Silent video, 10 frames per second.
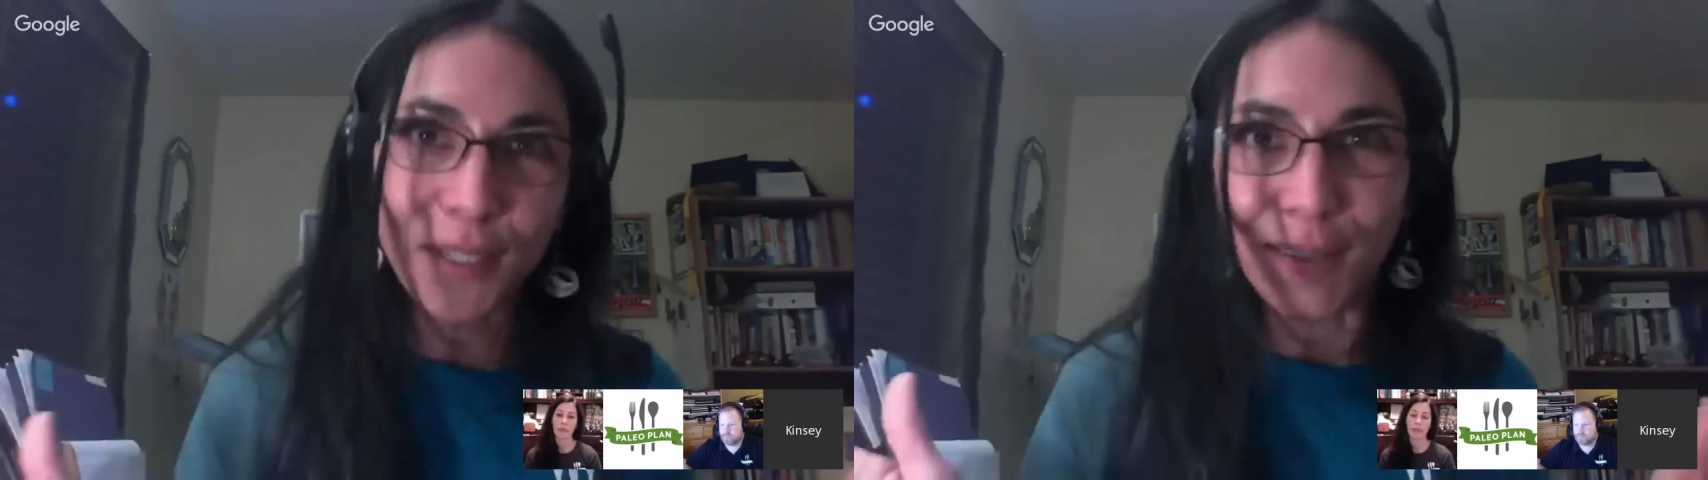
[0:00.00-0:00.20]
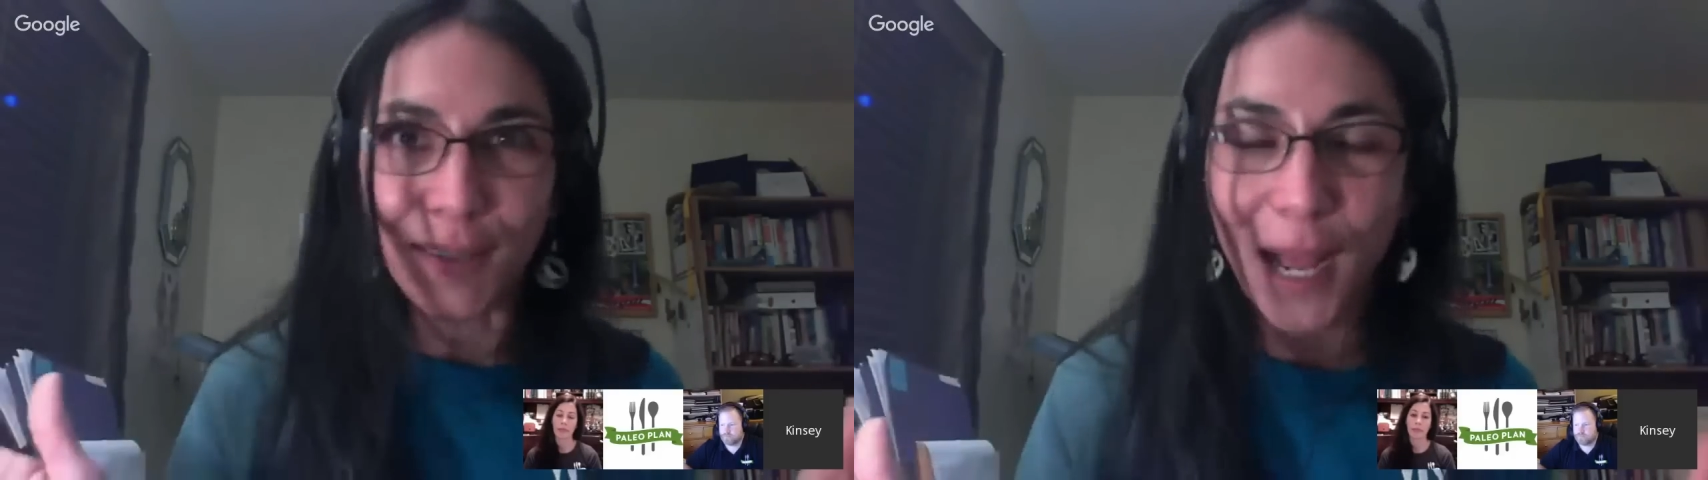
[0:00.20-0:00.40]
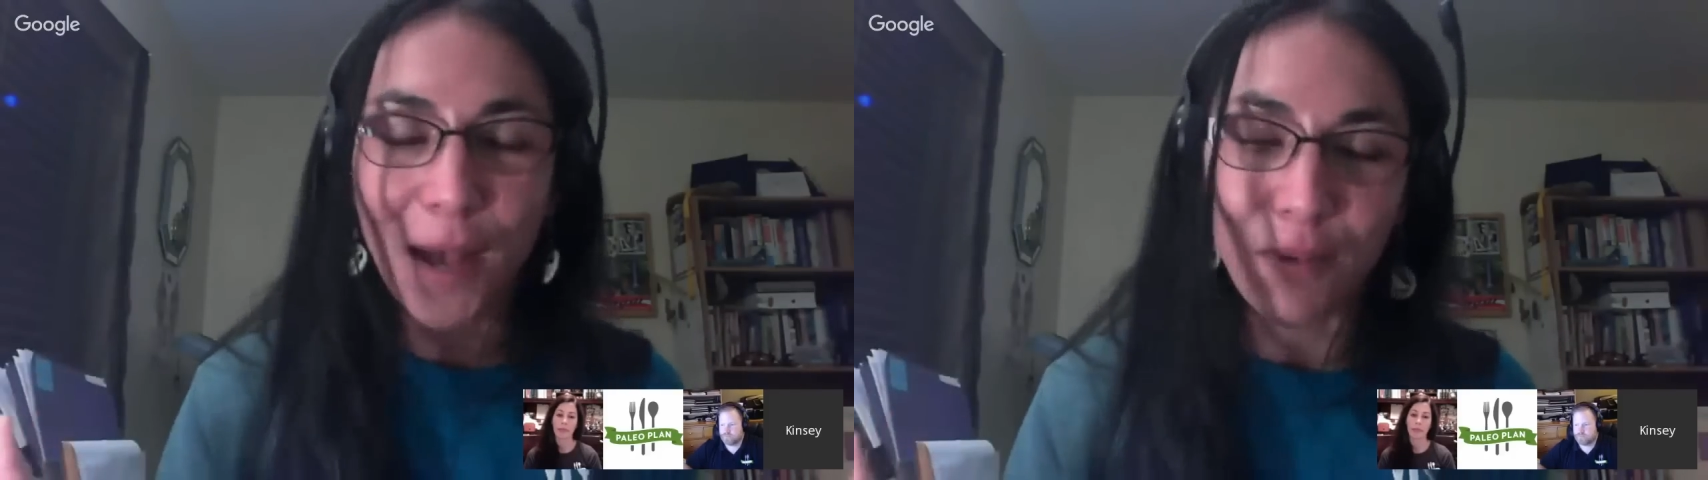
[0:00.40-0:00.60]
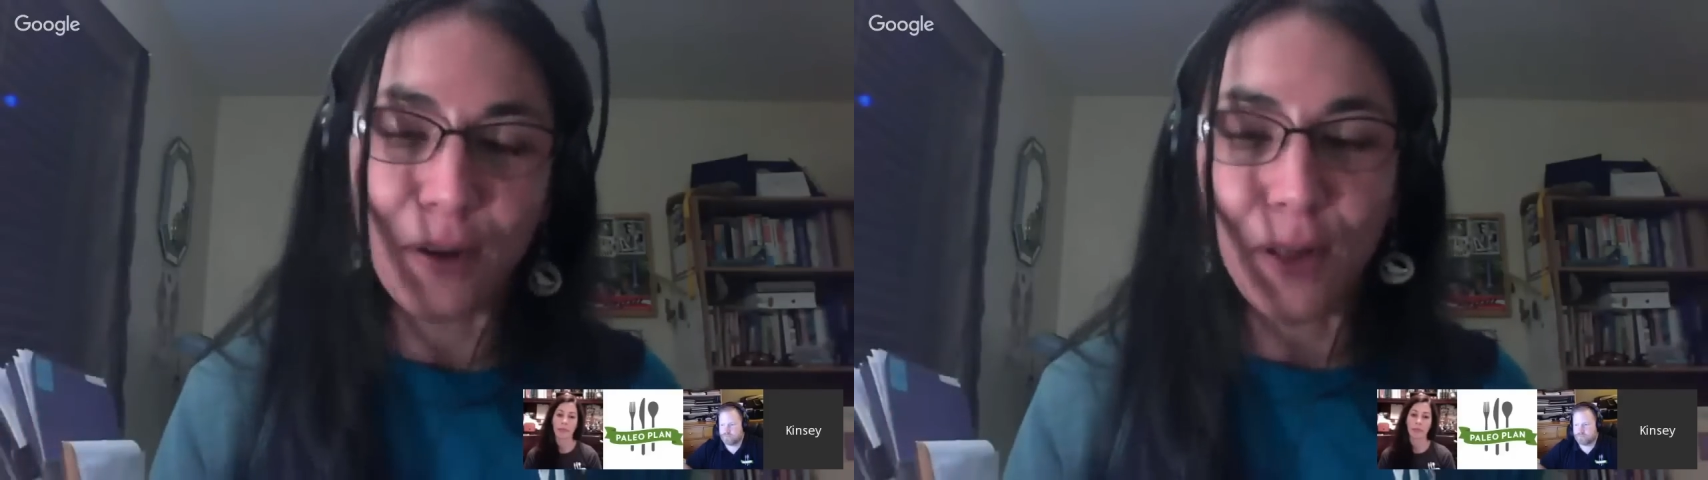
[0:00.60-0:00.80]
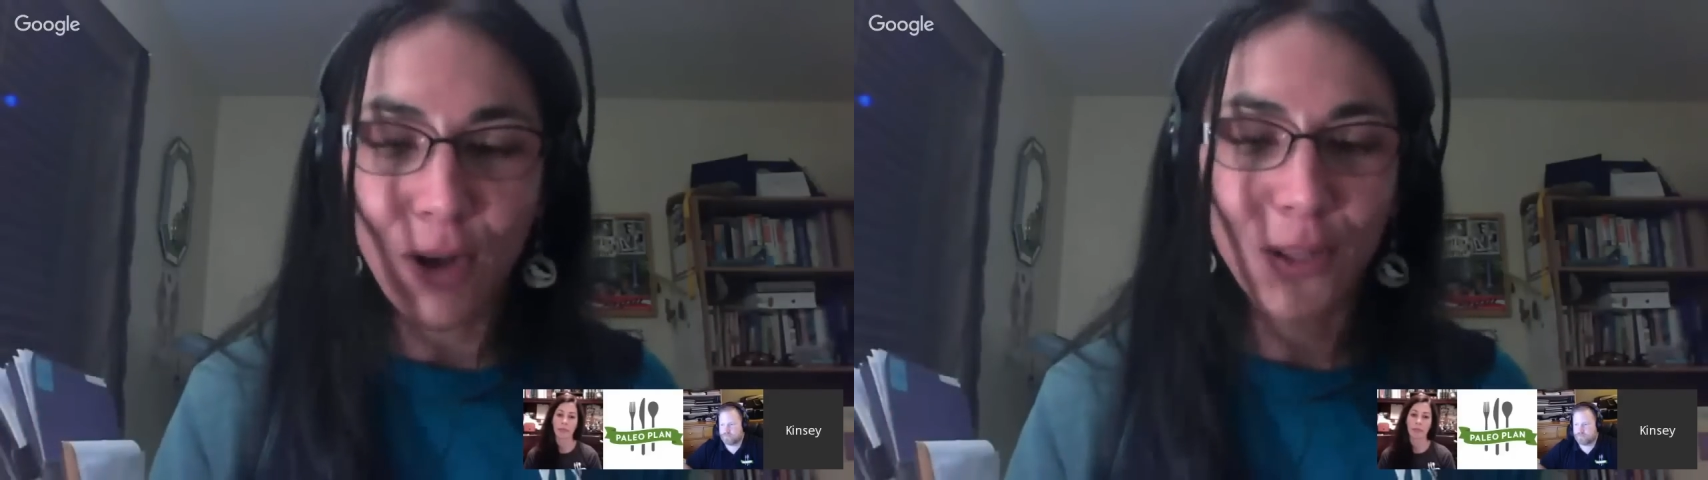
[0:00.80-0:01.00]
downs that
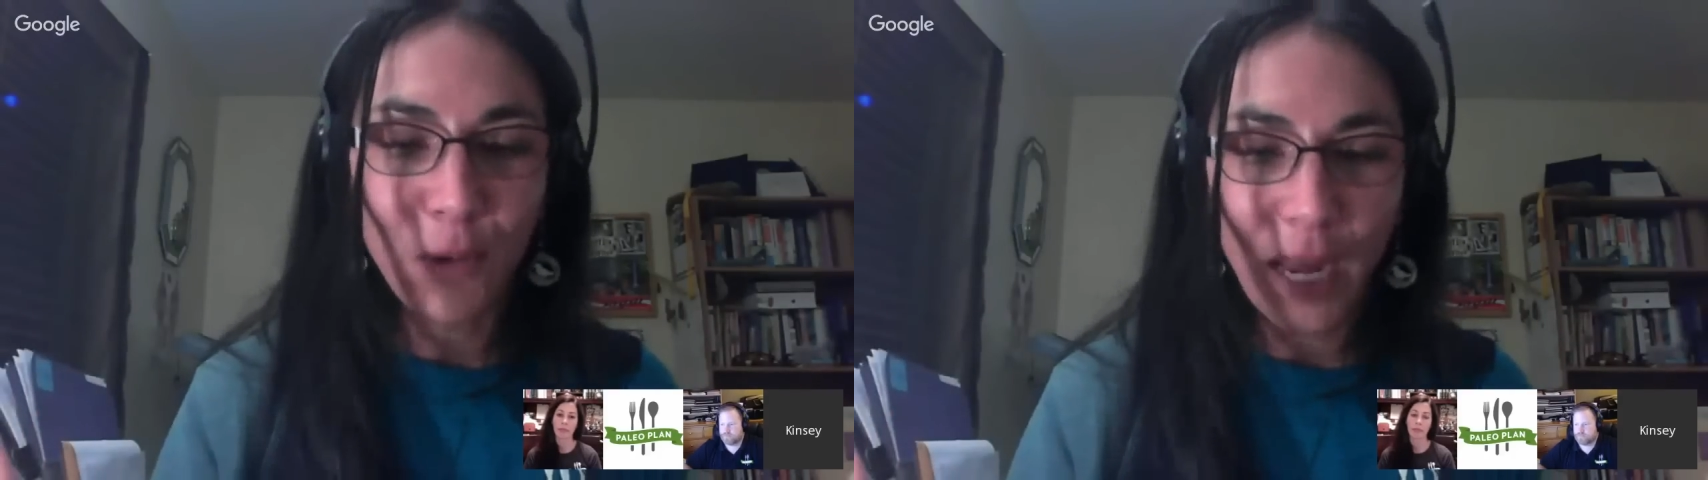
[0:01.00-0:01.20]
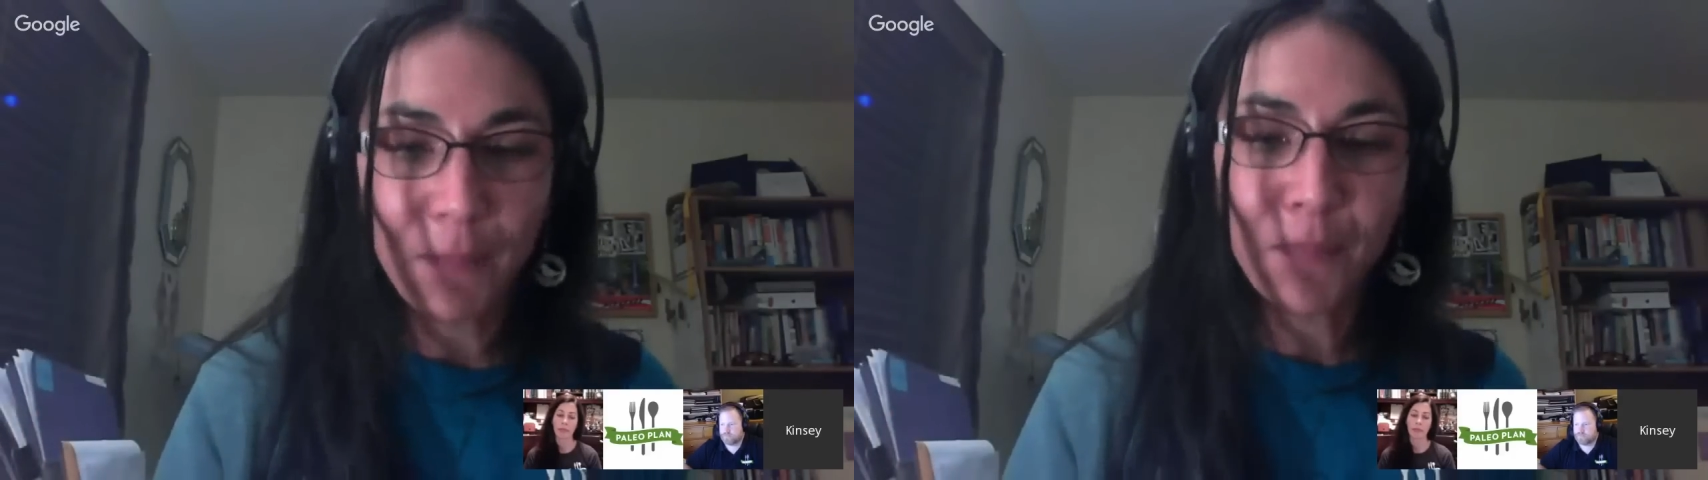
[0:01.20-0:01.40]
happen along the way.